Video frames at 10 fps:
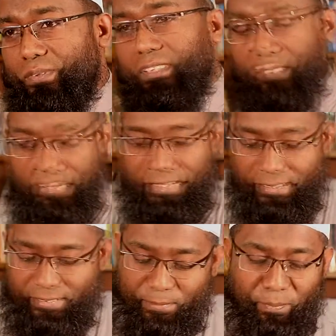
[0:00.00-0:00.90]
without
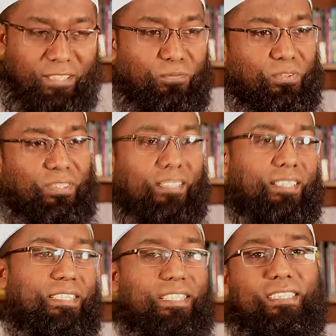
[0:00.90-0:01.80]
the smartphone or
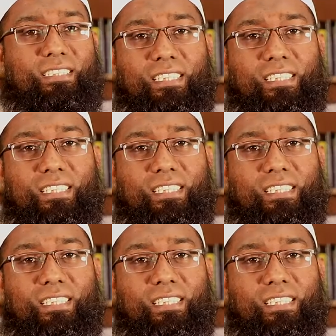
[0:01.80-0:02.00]
anything,